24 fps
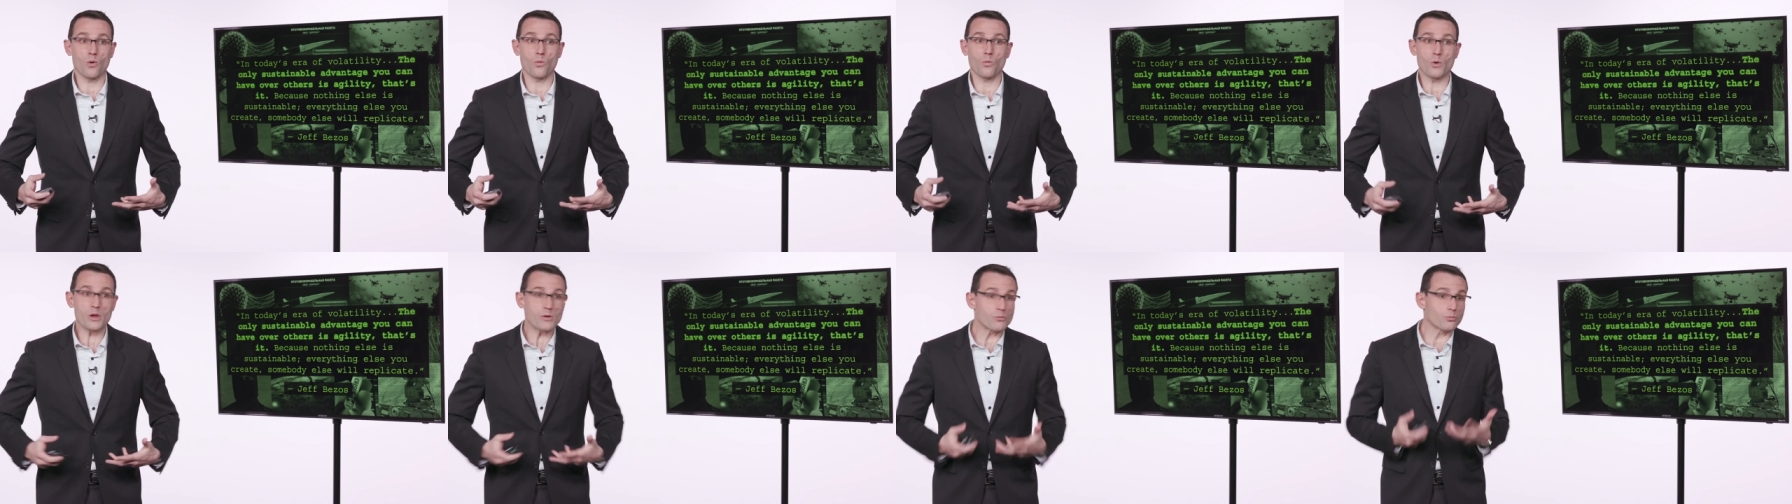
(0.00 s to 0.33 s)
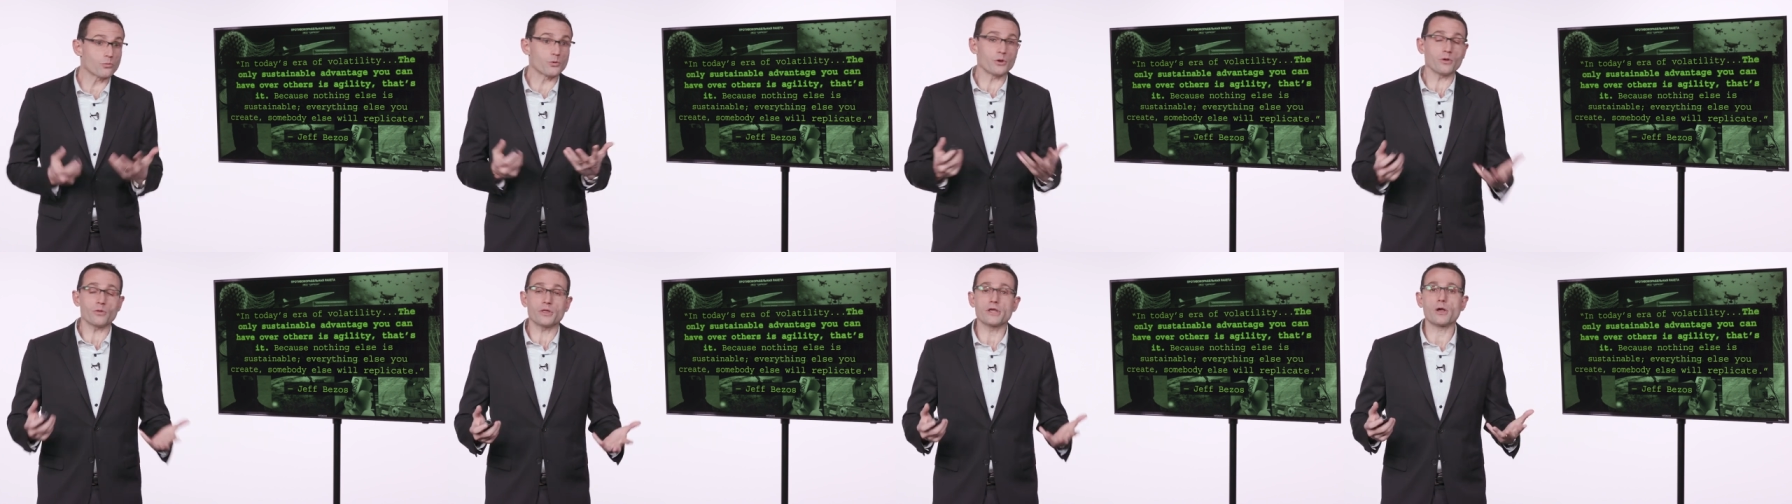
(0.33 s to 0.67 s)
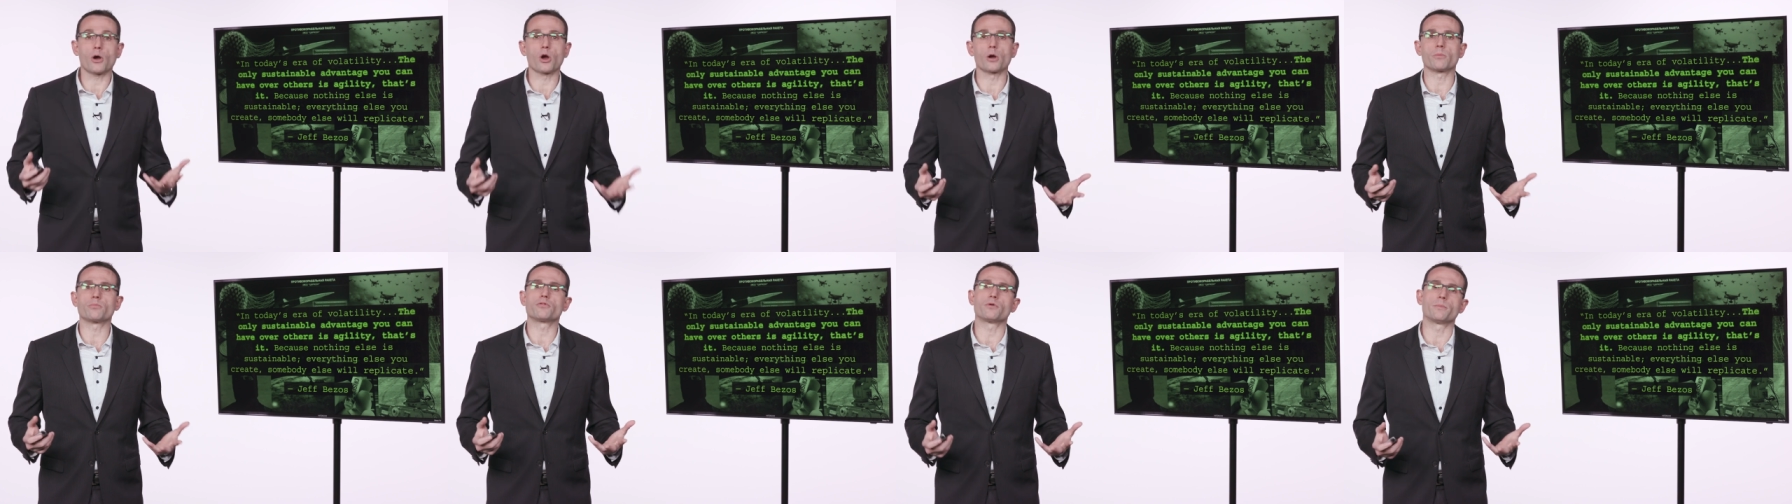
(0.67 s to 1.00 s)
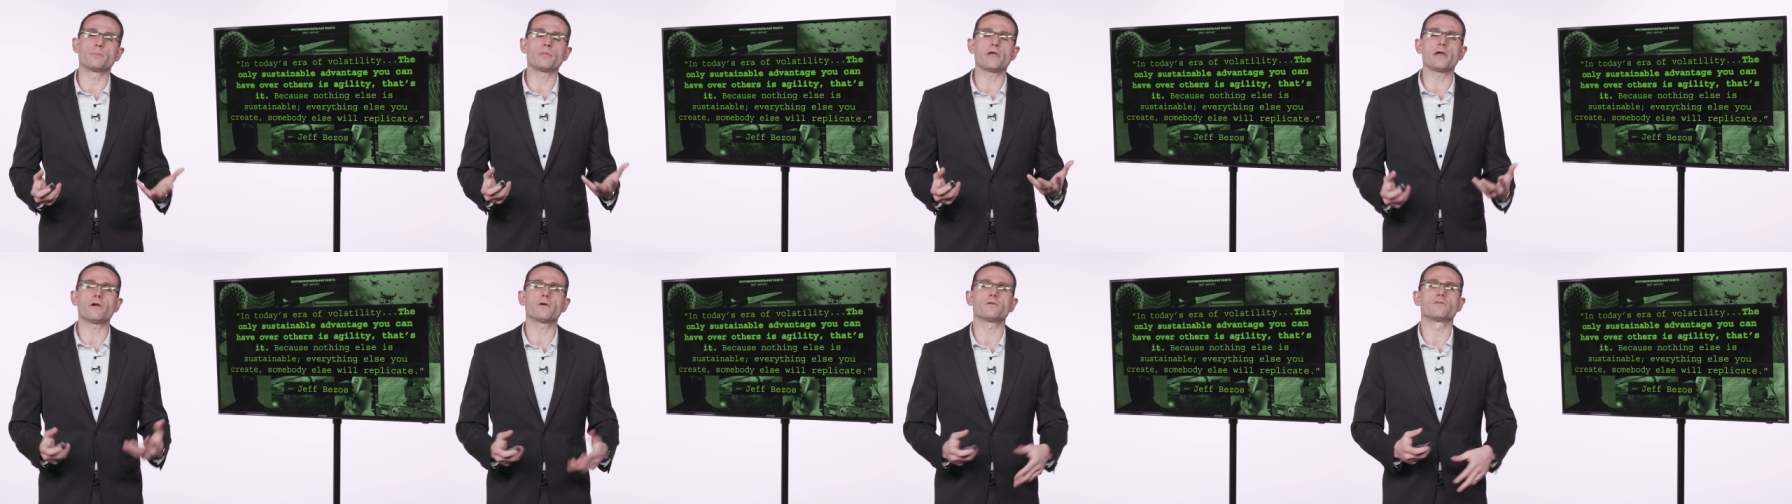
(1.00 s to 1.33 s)
we really aren't
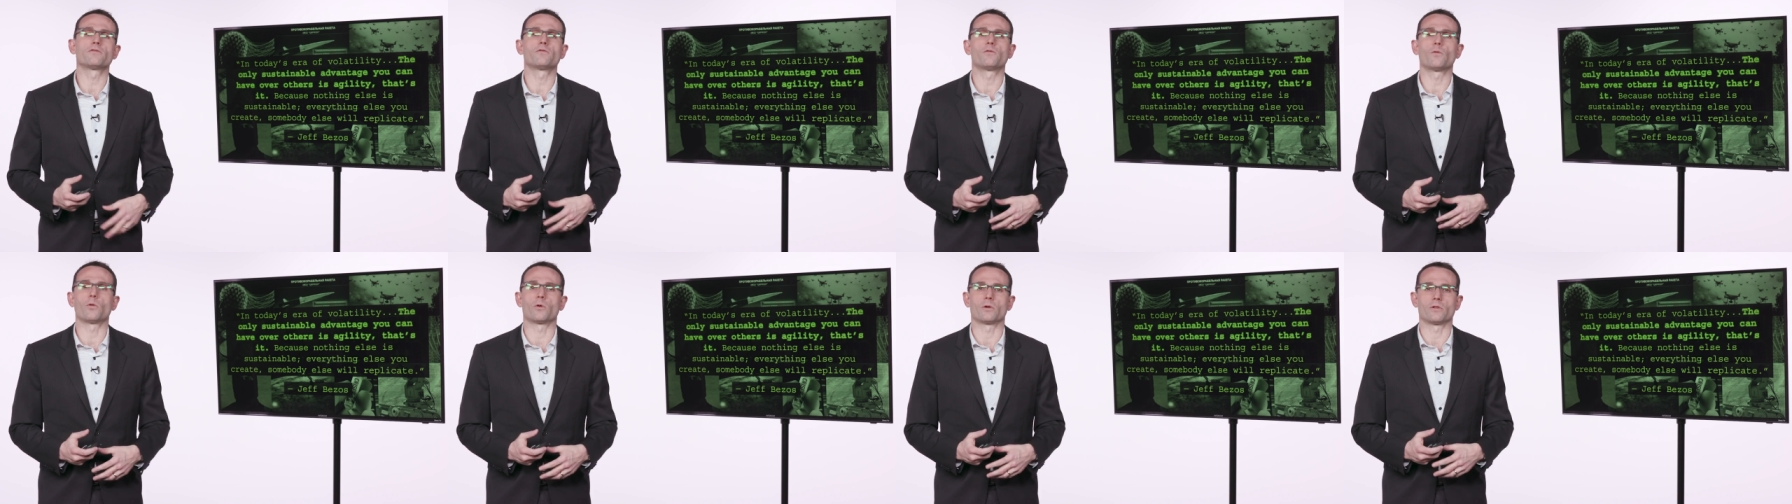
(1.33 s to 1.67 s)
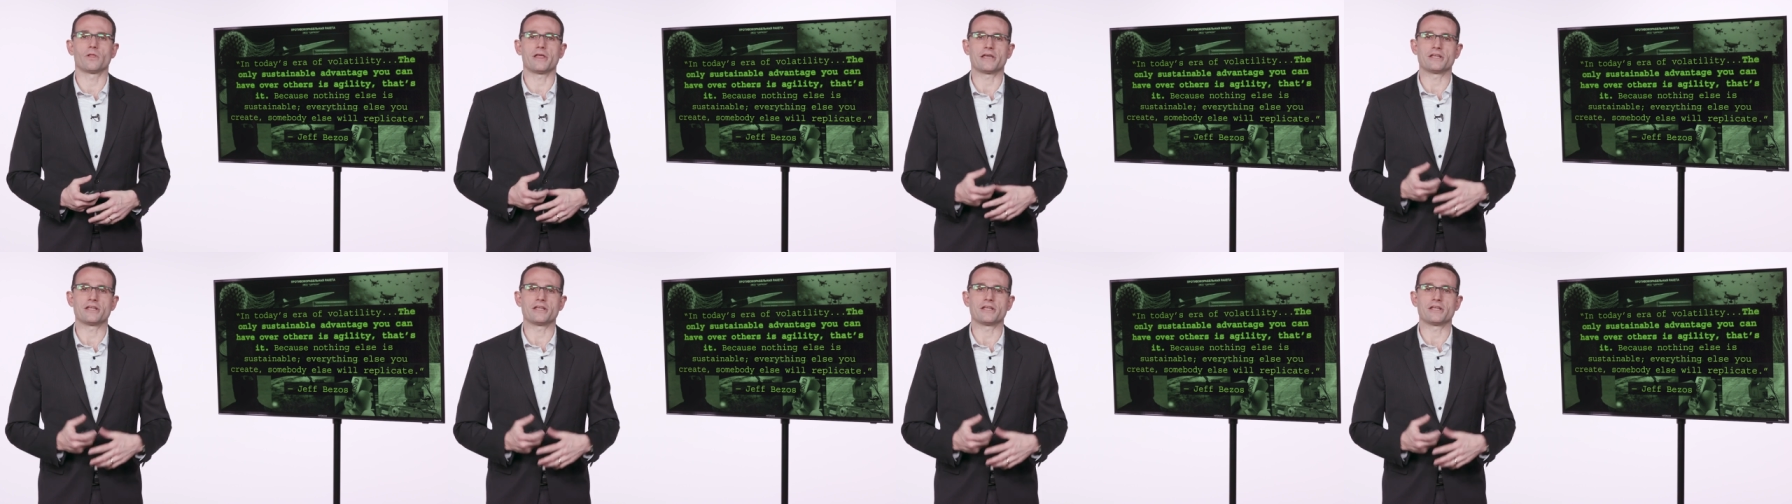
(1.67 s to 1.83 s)
prepared for,